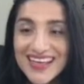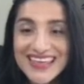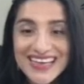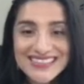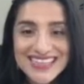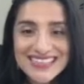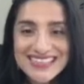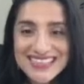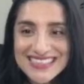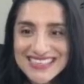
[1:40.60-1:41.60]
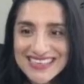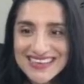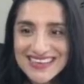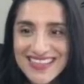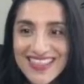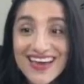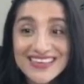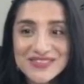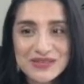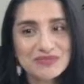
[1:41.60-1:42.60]
Yes, that's Izzy, the
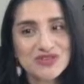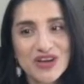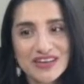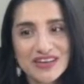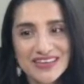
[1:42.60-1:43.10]
ice cream truck.